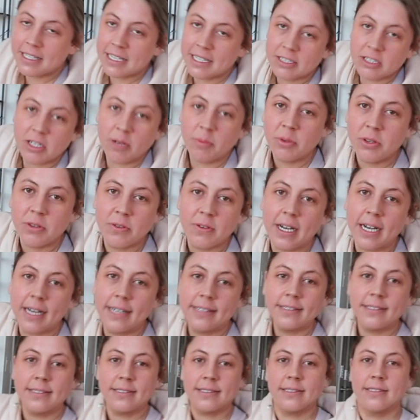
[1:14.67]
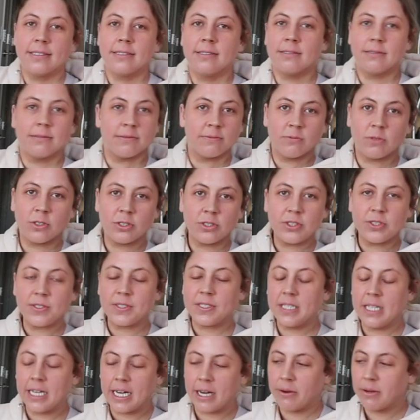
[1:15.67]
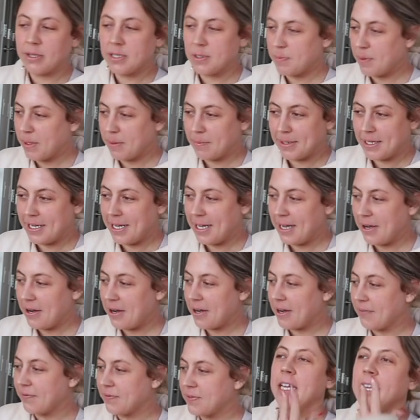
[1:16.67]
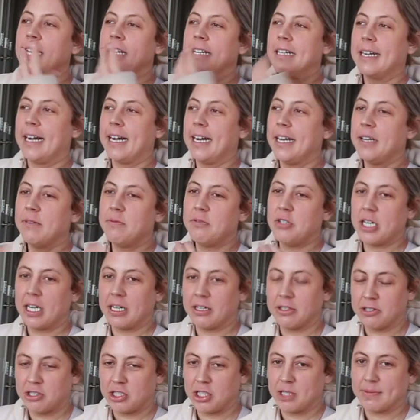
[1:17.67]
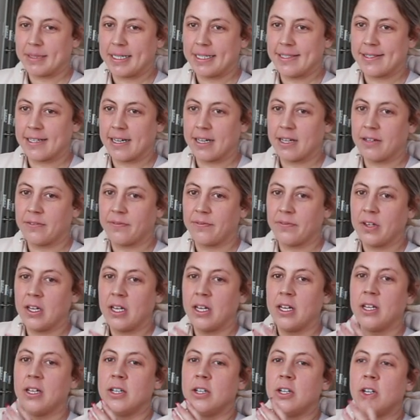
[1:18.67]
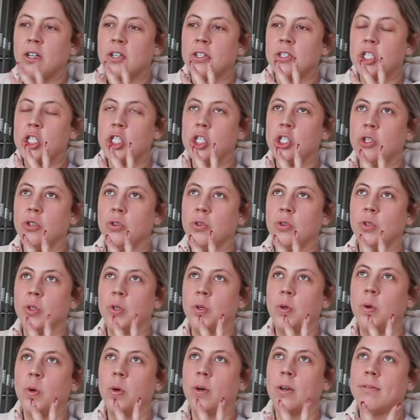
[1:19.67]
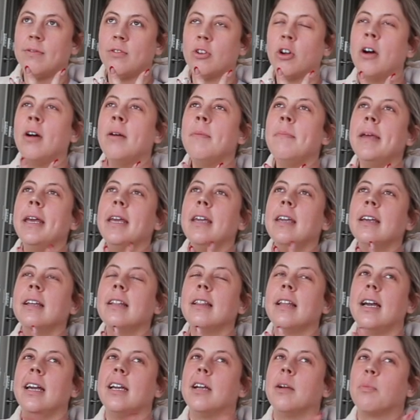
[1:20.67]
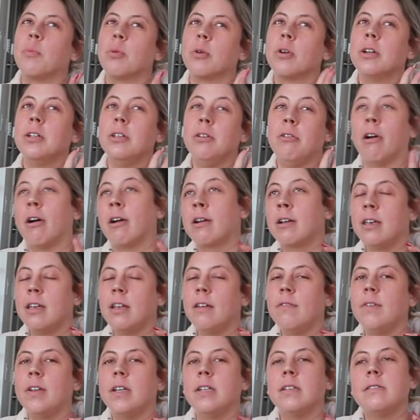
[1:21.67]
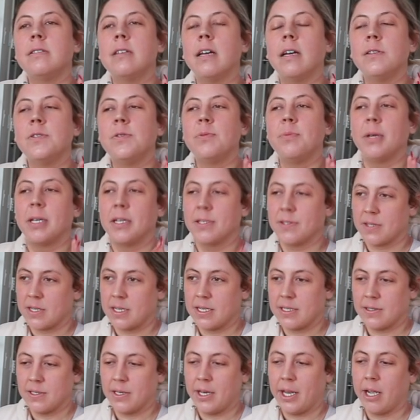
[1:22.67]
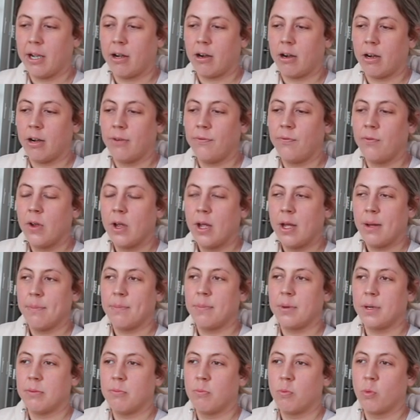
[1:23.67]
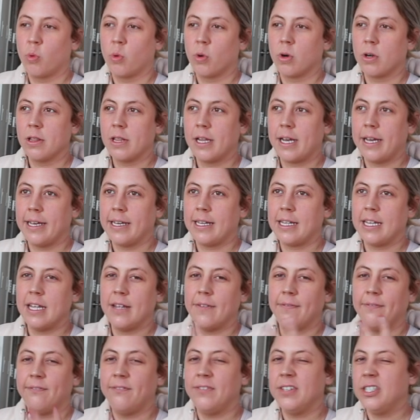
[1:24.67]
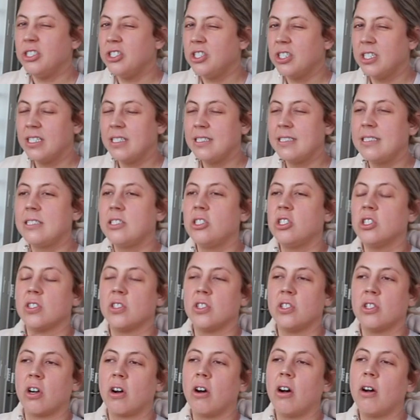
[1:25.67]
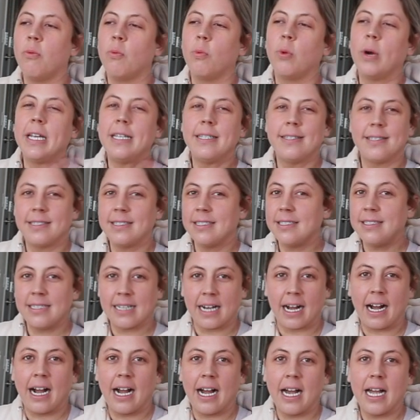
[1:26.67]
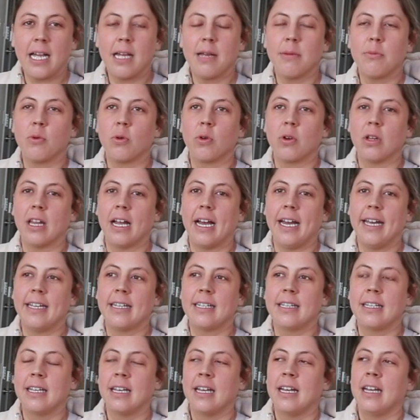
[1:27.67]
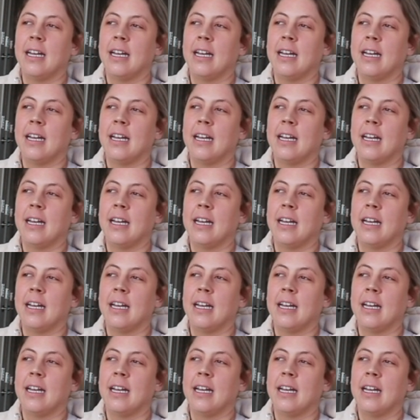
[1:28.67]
catch up with you guys and we'll just see how I spend my day off. Kind of challenging myself to not make it like productive in a sense because it is a day off, but more like efficient, just not wasted time or like